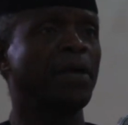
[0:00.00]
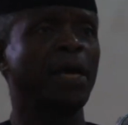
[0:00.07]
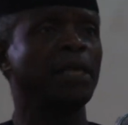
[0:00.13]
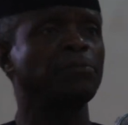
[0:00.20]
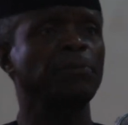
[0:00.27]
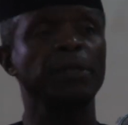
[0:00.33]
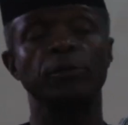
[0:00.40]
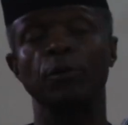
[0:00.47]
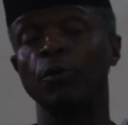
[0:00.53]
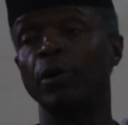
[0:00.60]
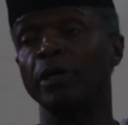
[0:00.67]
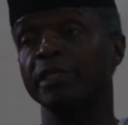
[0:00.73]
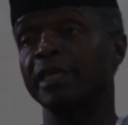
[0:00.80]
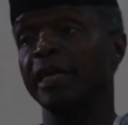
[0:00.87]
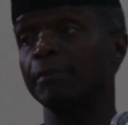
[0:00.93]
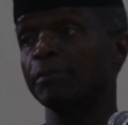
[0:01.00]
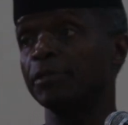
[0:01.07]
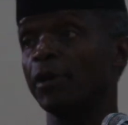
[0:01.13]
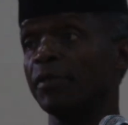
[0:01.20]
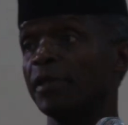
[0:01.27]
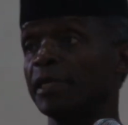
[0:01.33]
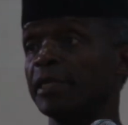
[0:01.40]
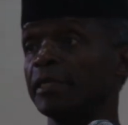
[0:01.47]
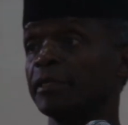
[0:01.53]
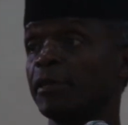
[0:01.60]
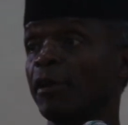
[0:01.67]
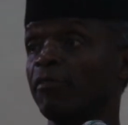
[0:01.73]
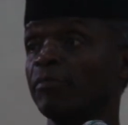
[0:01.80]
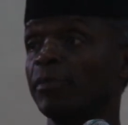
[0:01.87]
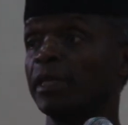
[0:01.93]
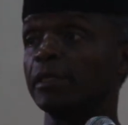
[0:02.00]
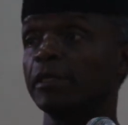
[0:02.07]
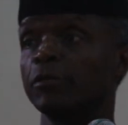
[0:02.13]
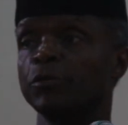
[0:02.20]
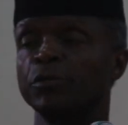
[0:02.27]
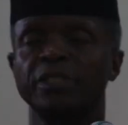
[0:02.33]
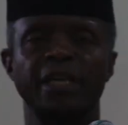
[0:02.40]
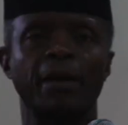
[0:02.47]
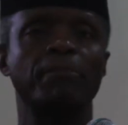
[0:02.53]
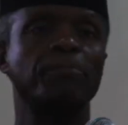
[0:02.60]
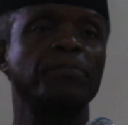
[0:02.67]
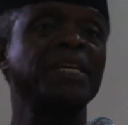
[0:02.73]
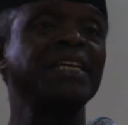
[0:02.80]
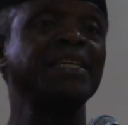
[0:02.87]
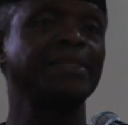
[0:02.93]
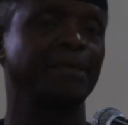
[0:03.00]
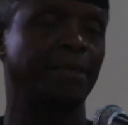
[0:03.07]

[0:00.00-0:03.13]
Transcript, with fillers: there has been no attempt under this government to stampede